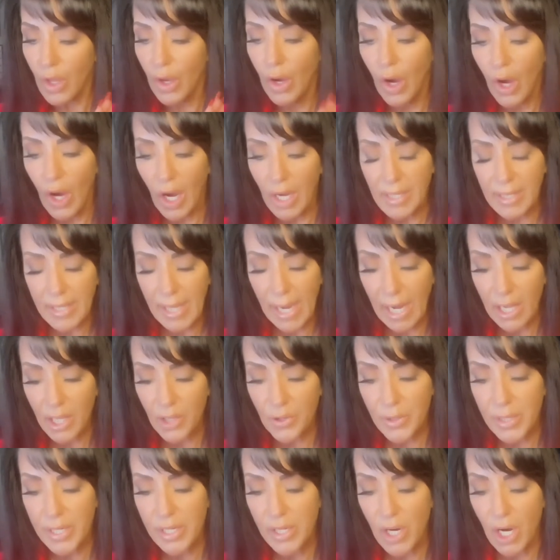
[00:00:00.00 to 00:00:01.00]
on
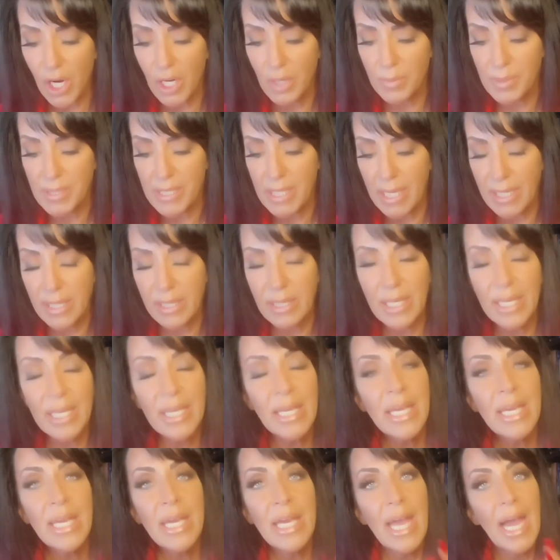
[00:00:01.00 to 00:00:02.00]
calorie and carb
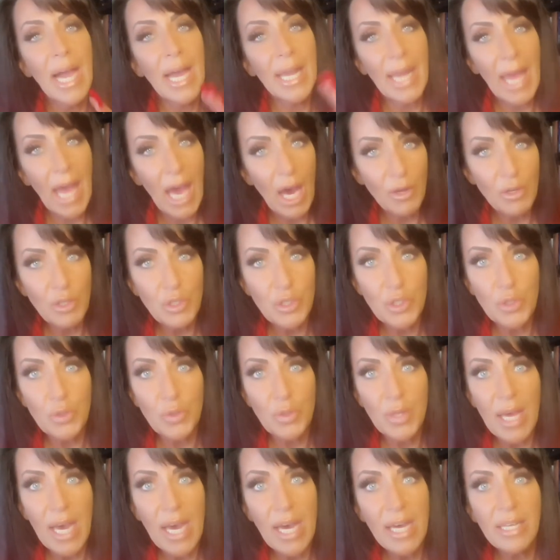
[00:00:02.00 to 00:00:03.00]
cycling and how to
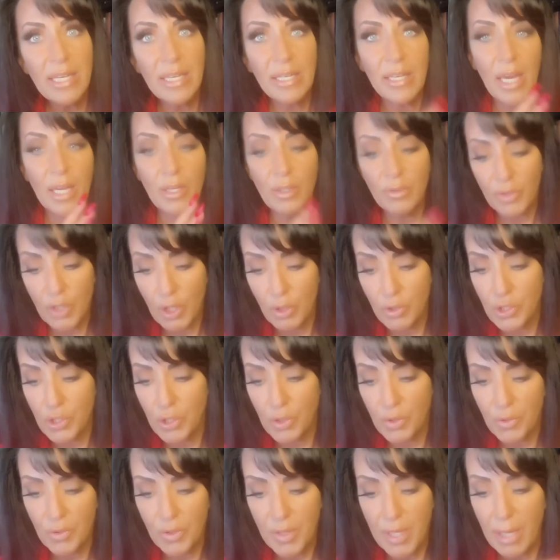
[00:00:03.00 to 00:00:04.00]
do that and kind of coach
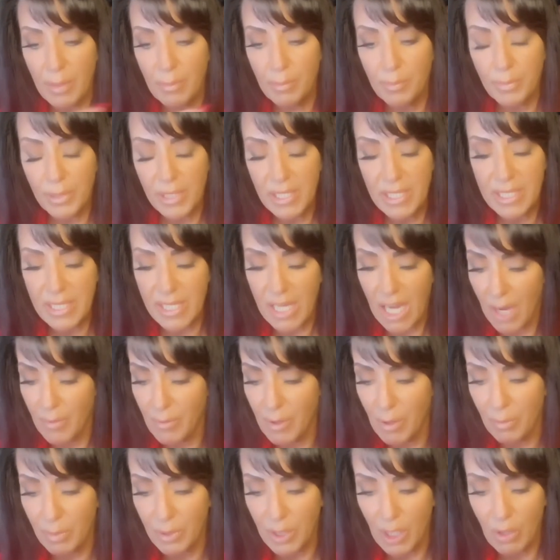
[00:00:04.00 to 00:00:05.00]
you through that, please
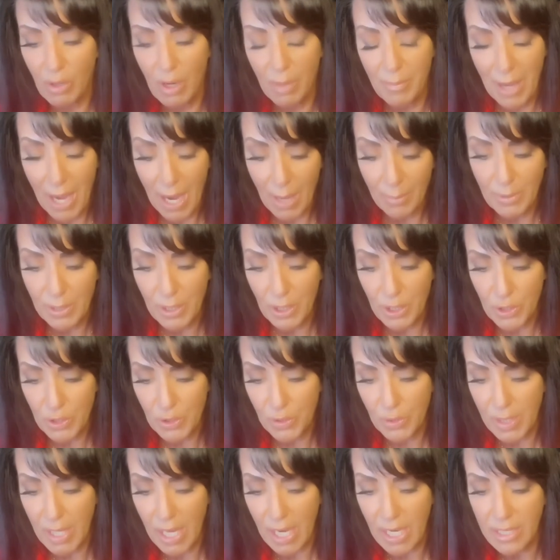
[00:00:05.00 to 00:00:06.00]
comment below. I'm happy to
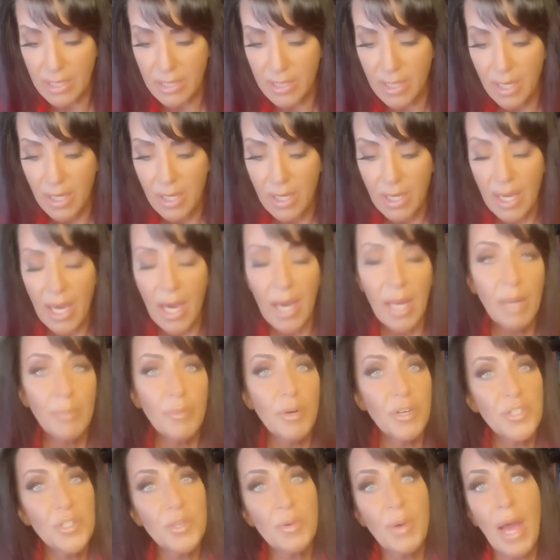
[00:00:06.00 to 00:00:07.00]
do that. And I'm
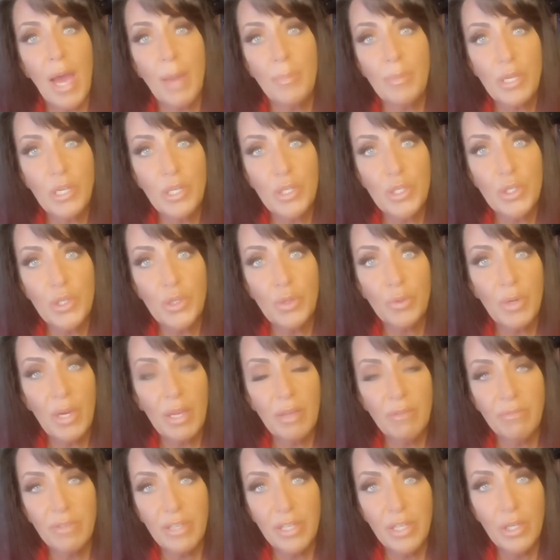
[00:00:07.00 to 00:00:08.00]
also happy to do
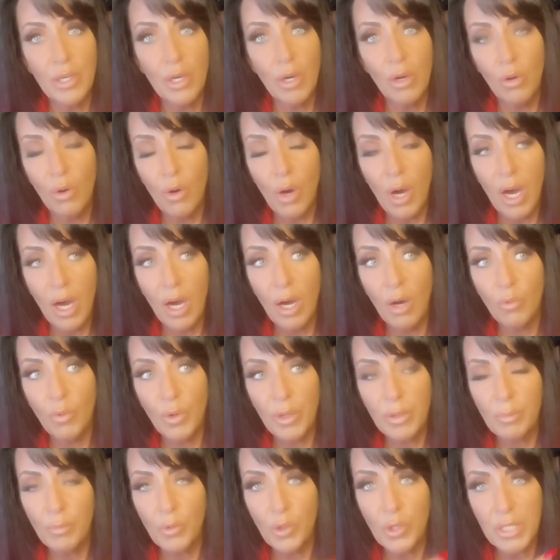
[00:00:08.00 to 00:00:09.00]
a video
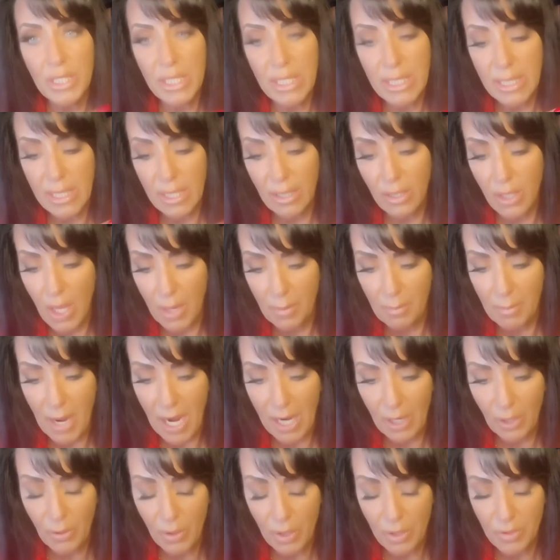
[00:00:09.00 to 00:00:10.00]
with more detail on
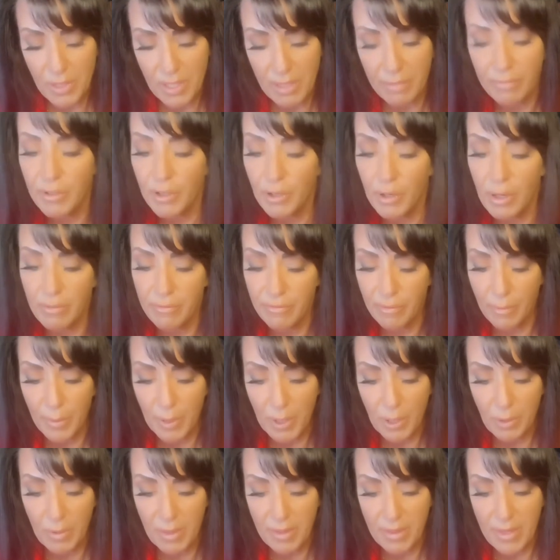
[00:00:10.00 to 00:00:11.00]
macros if you're
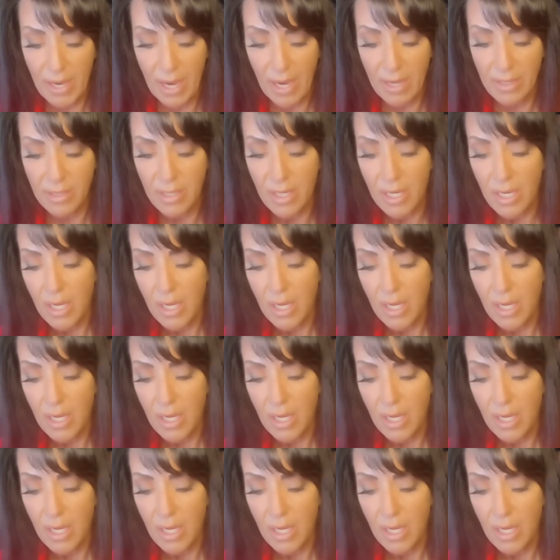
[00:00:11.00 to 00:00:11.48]
unfamiliar with that.